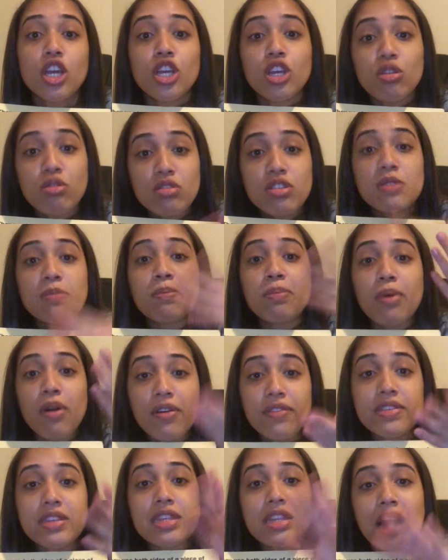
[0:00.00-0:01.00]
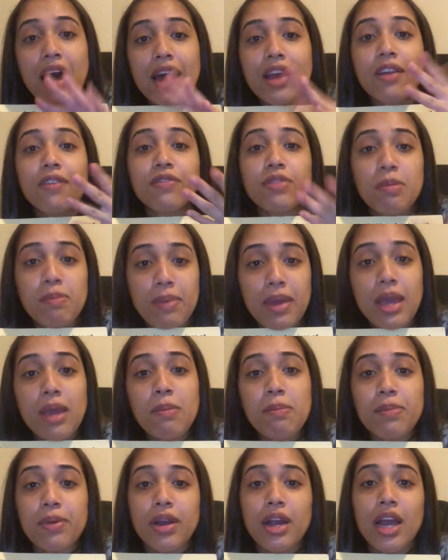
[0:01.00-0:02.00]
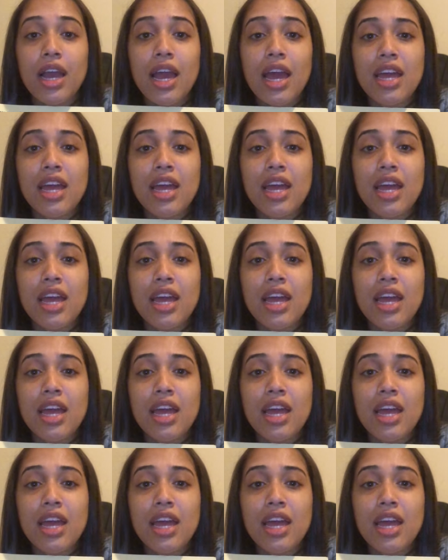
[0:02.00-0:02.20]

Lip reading: use both sides of the paper.